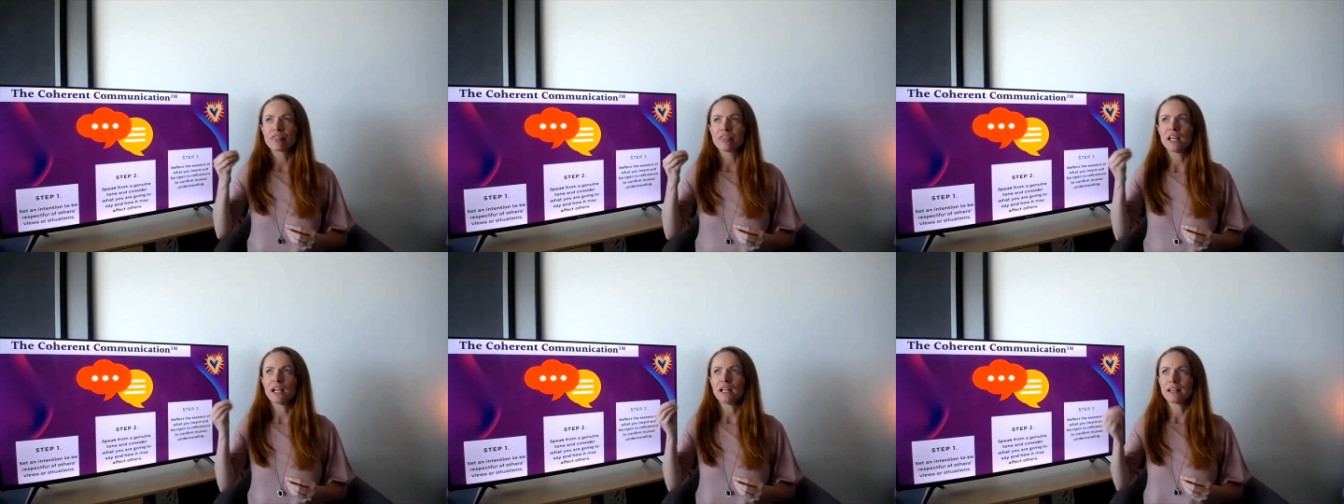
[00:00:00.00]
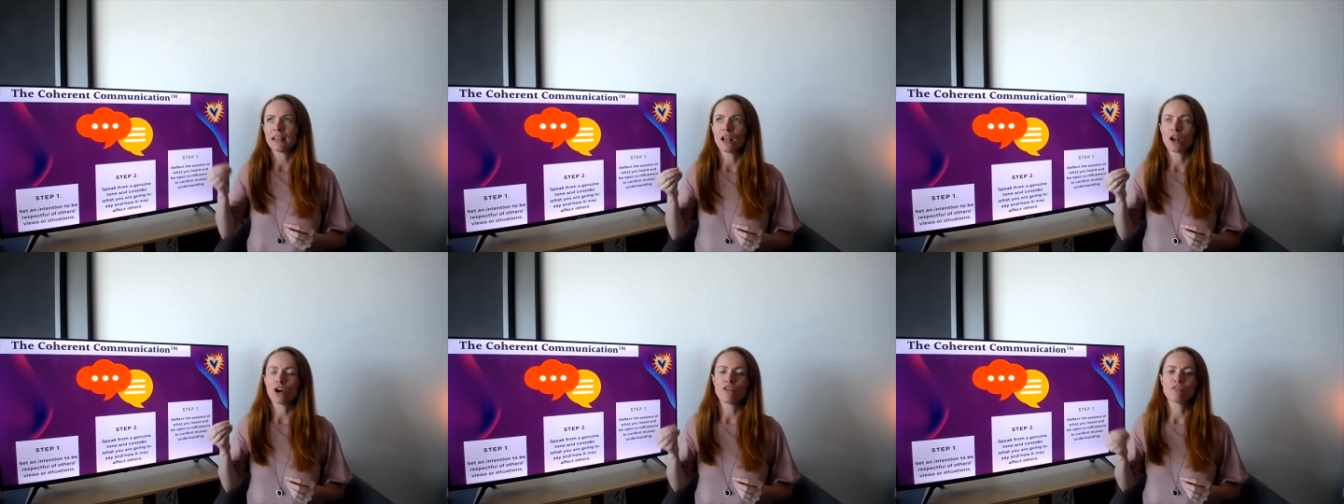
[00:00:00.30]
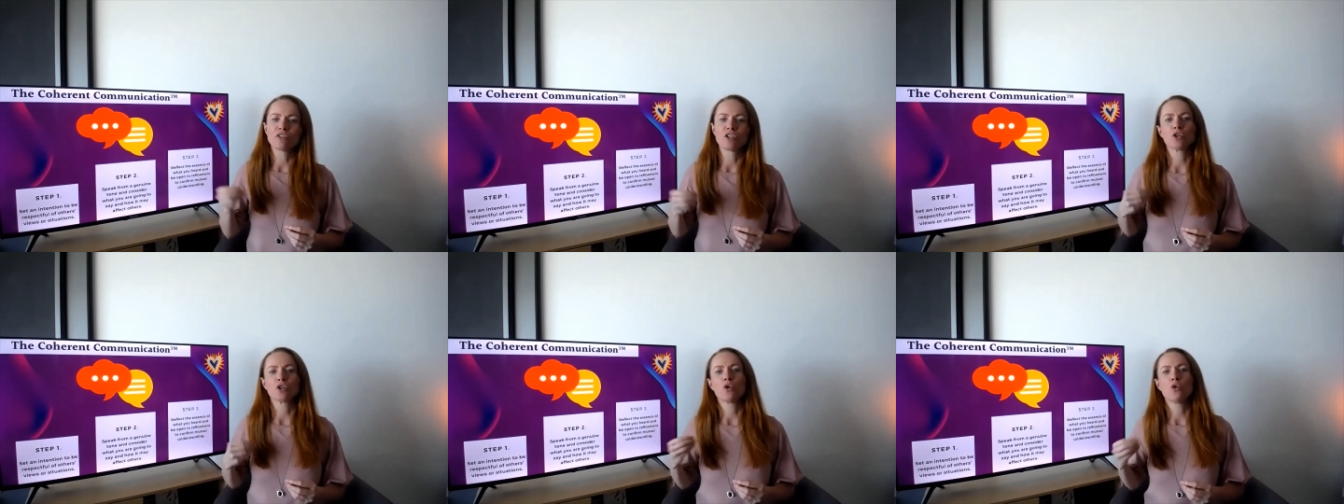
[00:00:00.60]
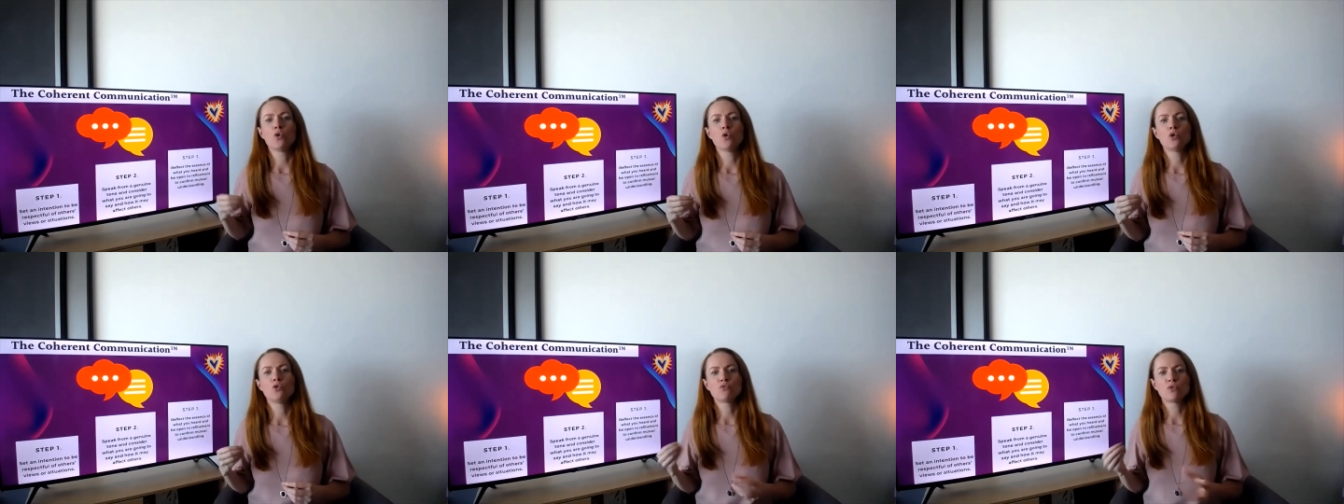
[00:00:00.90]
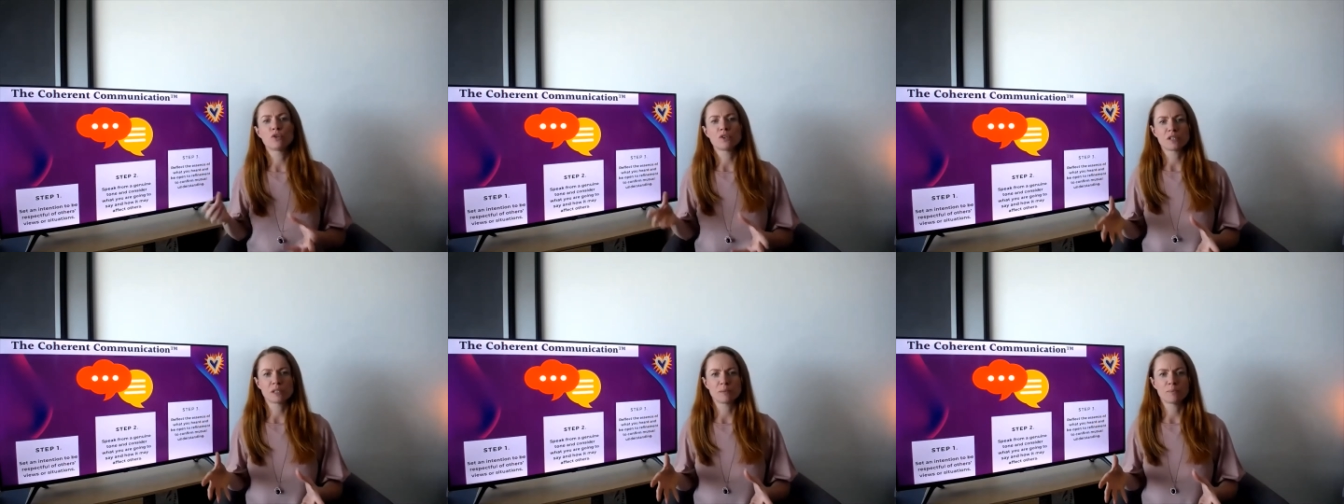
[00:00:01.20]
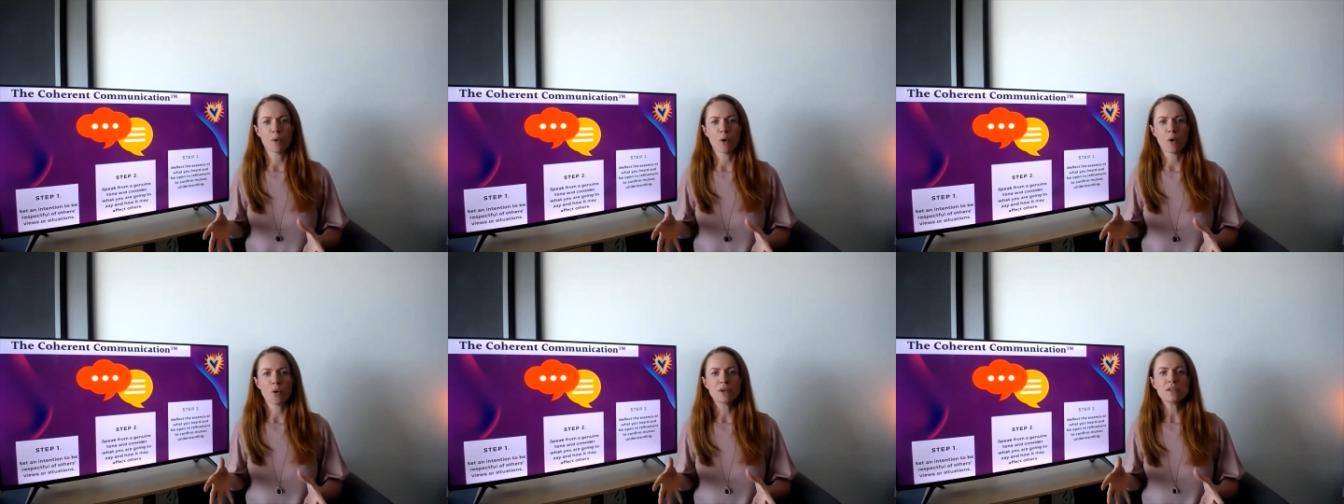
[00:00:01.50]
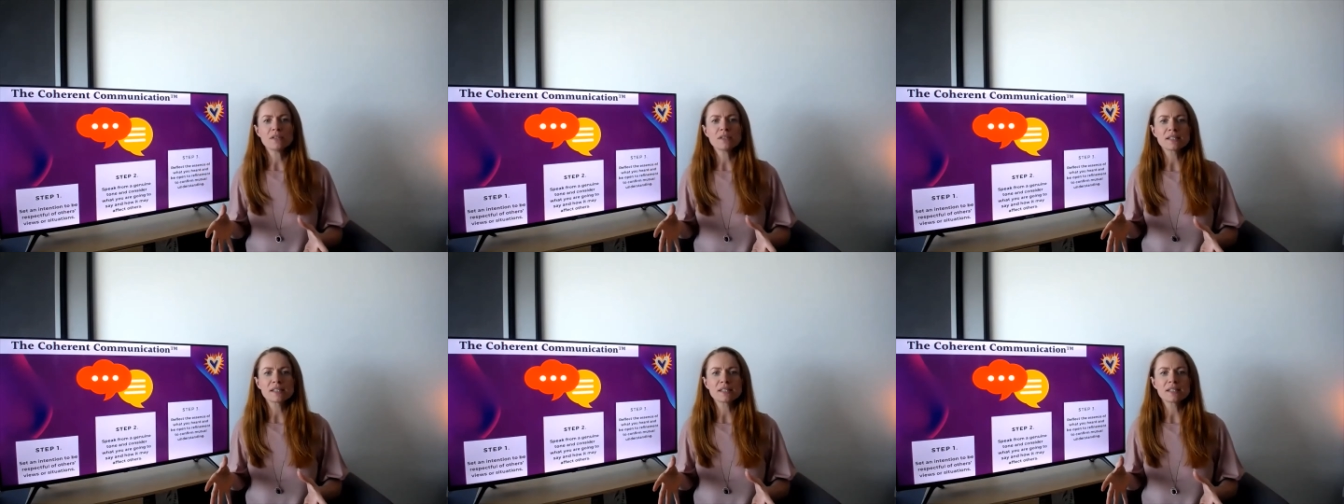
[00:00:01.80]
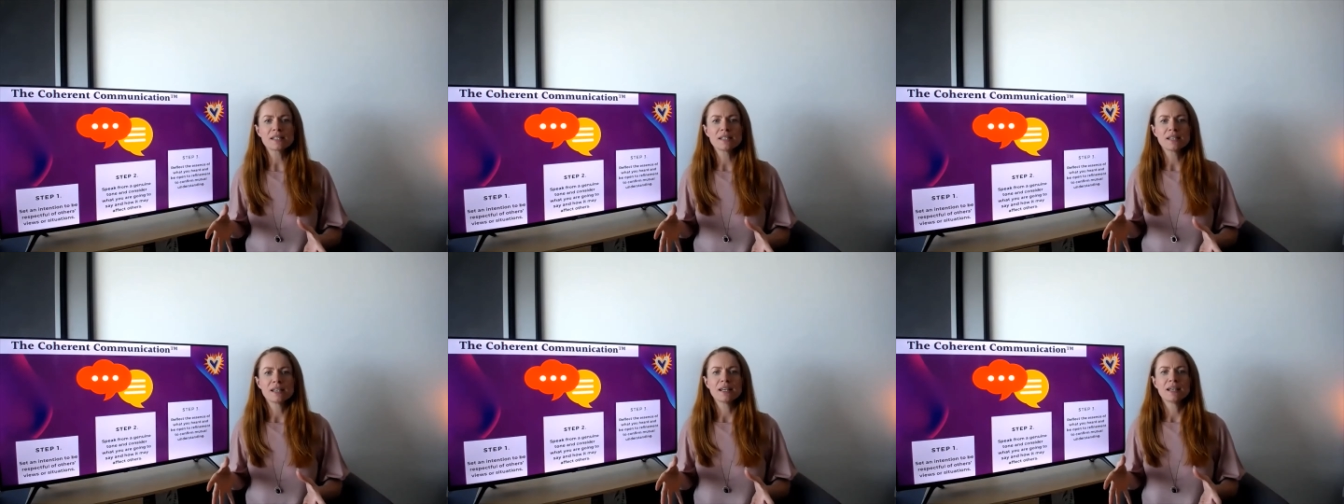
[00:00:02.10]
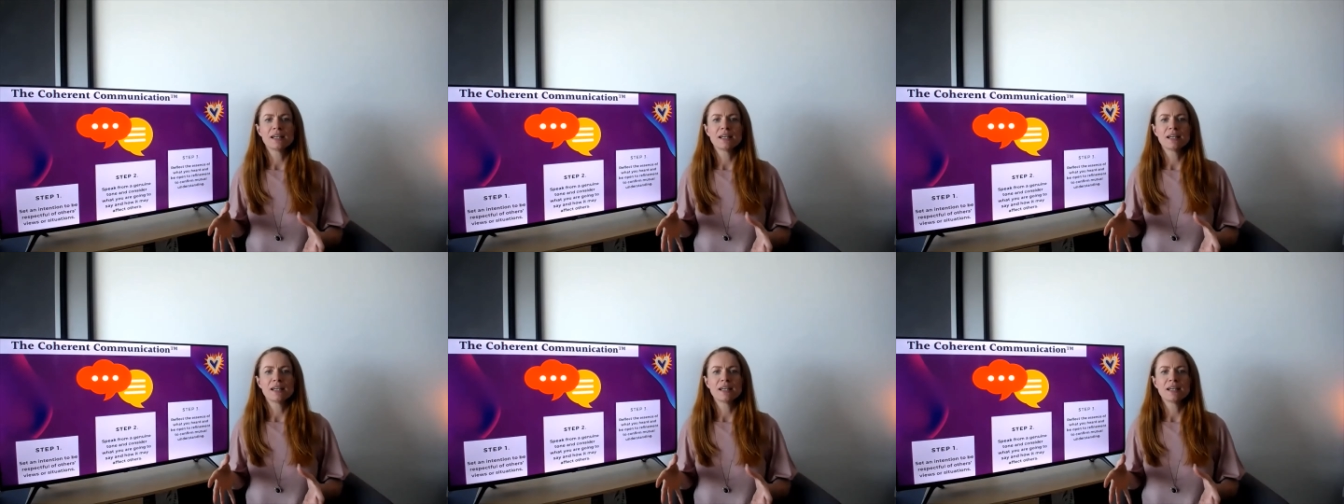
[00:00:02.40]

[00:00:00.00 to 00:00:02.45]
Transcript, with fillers: thinking of your own response